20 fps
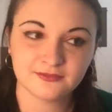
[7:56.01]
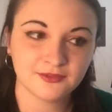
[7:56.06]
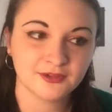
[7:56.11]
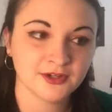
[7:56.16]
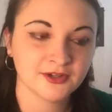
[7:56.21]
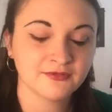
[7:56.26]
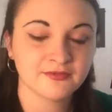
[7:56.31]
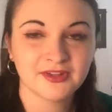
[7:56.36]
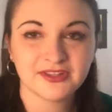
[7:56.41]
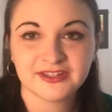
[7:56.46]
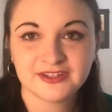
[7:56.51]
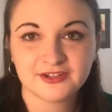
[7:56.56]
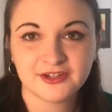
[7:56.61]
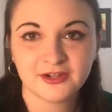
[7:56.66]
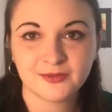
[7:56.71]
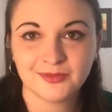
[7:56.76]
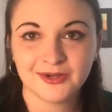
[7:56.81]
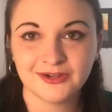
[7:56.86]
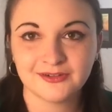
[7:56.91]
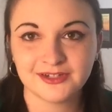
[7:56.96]
Or really
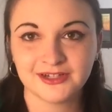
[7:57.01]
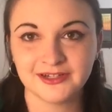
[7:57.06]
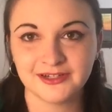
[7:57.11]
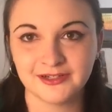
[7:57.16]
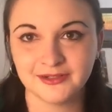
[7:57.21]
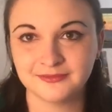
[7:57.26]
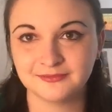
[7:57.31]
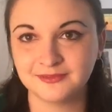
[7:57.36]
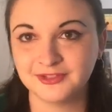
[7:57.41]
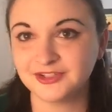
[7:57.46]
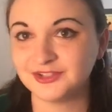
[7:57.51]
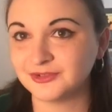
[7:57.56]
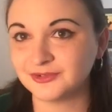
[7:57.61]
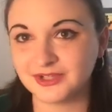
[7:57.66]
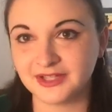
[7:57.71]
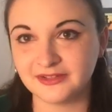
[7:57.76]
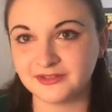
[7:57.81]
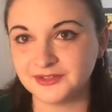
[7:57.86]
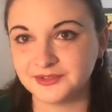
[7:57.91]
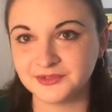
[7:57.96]
dark brown hair. You
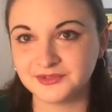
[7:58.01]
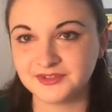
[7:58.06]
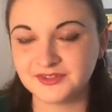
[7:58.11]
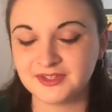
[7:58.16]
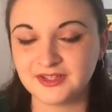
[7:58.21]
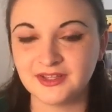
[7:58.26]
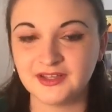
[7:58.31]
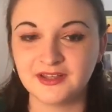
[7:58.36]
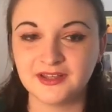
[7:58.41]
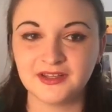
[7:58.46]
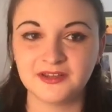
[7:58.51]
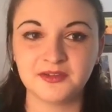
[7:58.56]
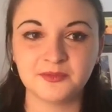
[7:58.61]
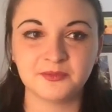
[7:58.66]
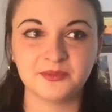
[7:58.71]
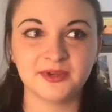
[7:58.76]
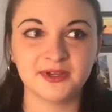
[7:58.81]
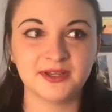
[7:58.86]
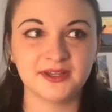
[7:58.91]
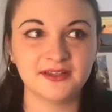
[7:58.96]
don't get those.
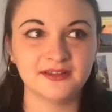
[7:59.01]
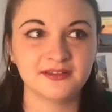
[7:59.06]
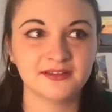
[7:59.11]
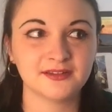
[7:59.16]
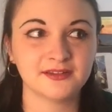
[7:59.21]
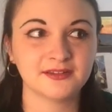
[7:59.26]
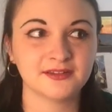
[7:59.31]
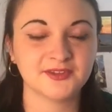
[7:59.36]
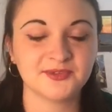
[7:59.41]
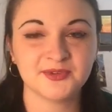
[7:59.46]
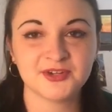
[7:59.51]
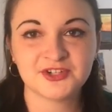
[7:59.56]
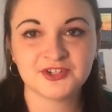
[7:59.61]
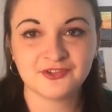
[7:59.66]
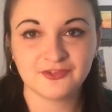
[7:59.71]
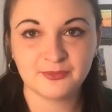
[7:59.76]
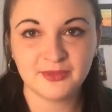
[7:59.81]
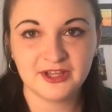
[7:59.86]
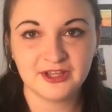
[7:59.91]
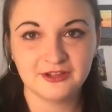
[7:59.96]
But the
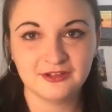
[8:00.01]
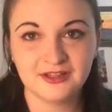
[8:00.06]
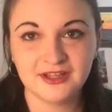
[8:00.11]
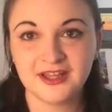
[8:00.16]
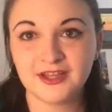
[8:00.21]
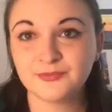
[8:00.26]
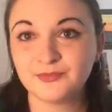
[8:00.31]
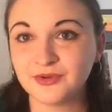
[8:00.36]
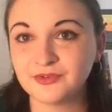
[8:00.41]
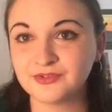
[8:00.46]
original Belle had